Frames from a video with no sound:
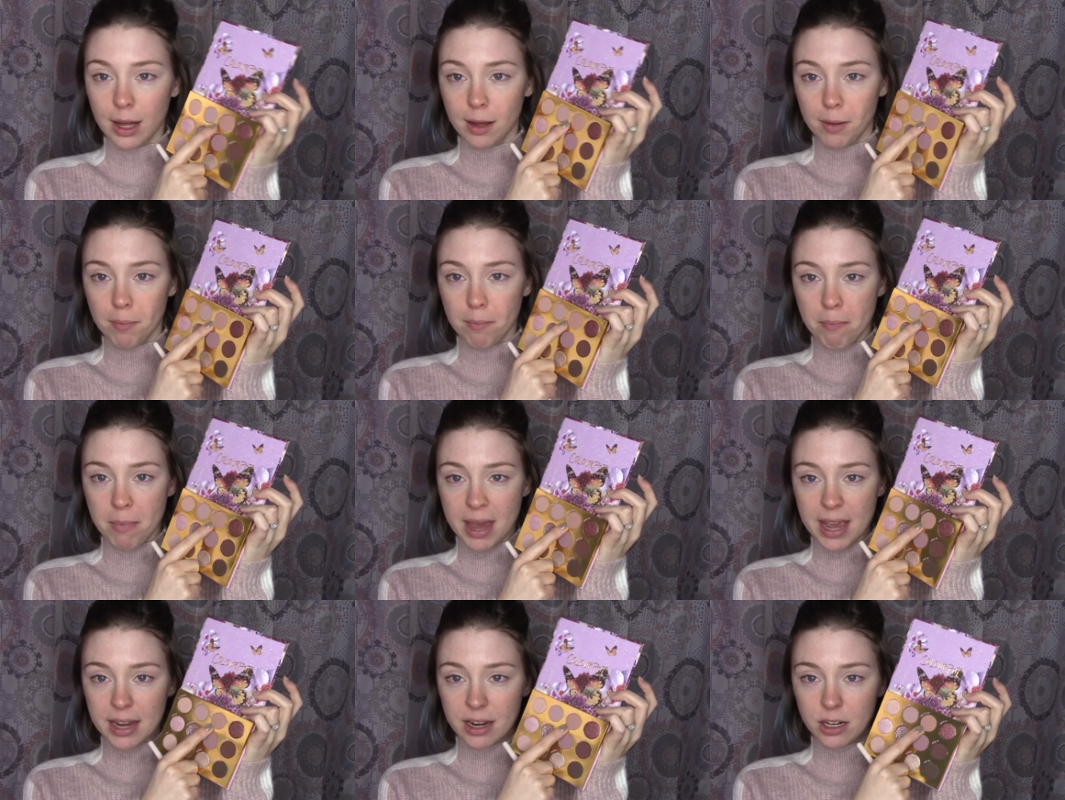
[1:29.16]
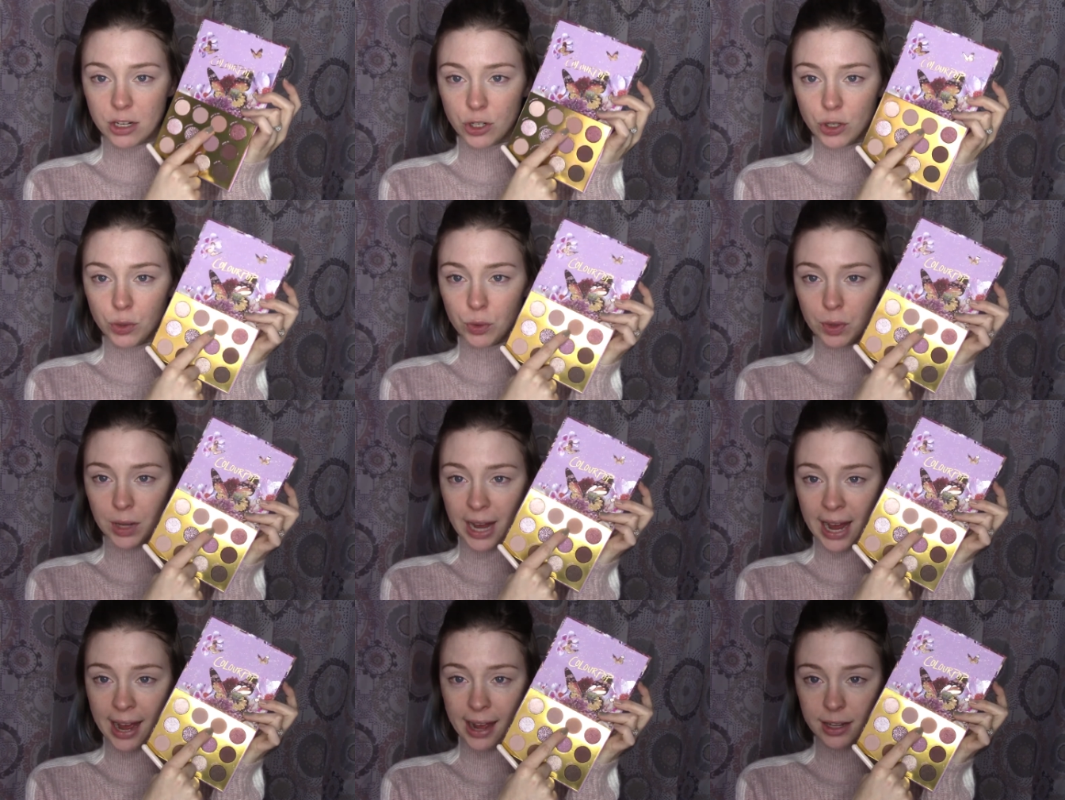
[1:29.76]
Made to
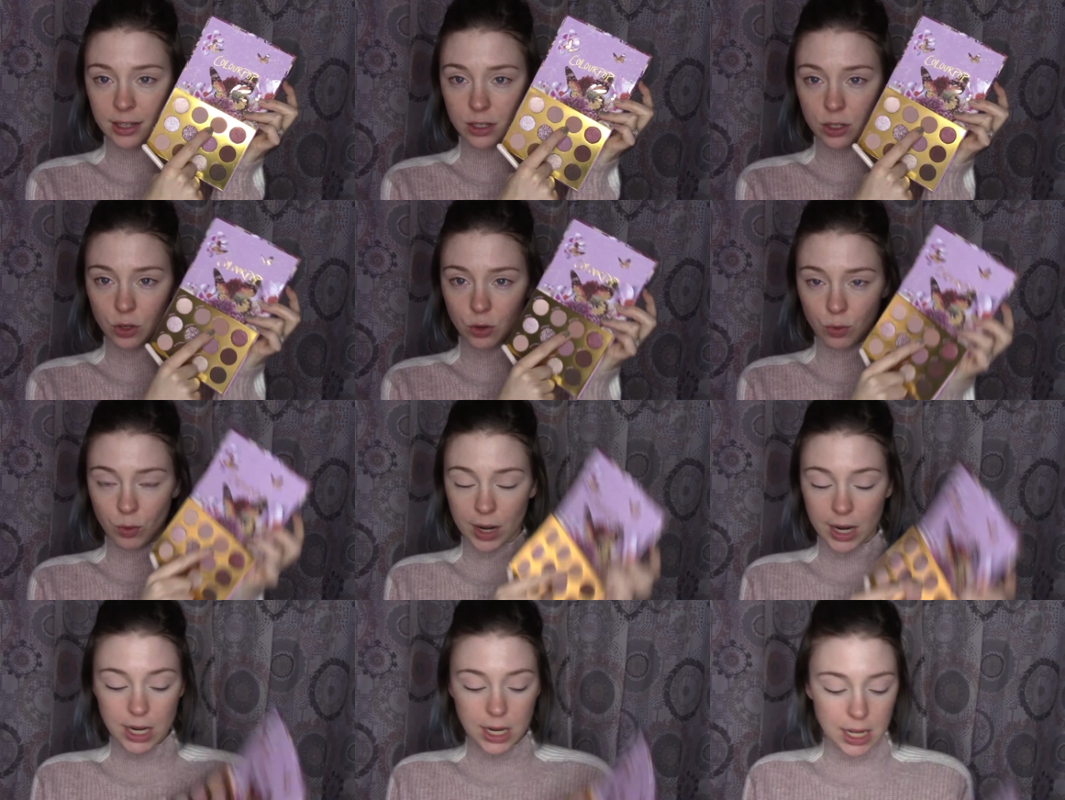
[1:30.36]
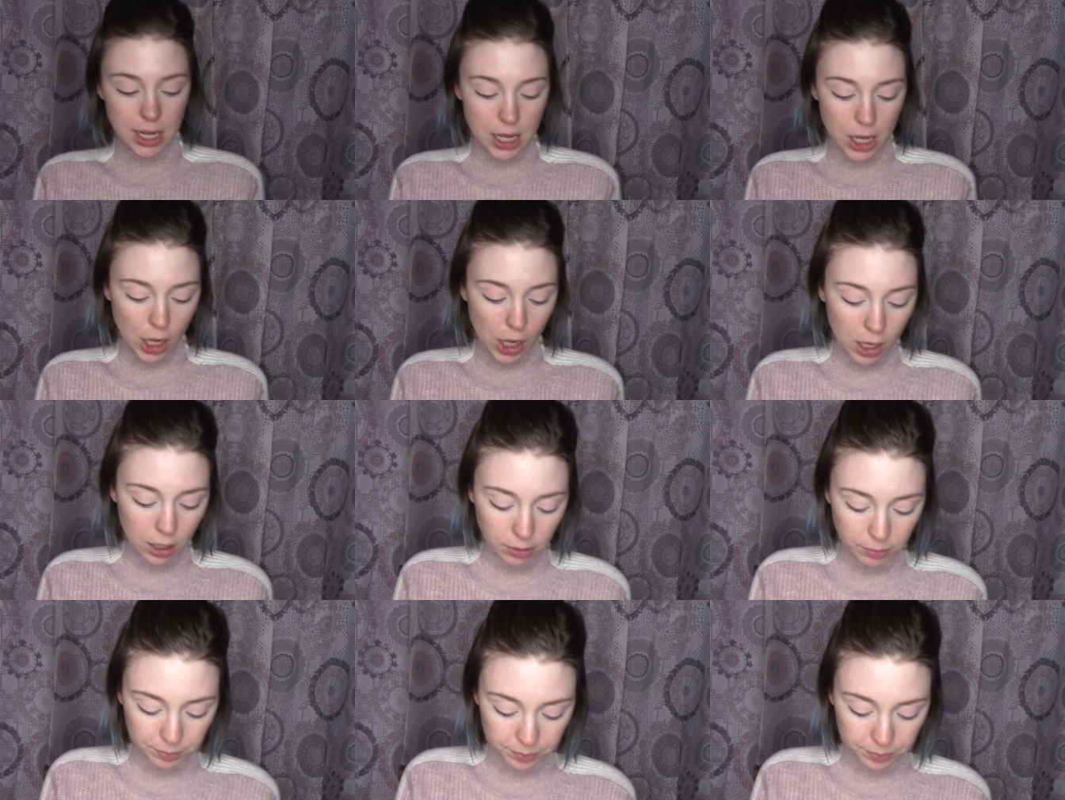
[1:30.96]
Last right here.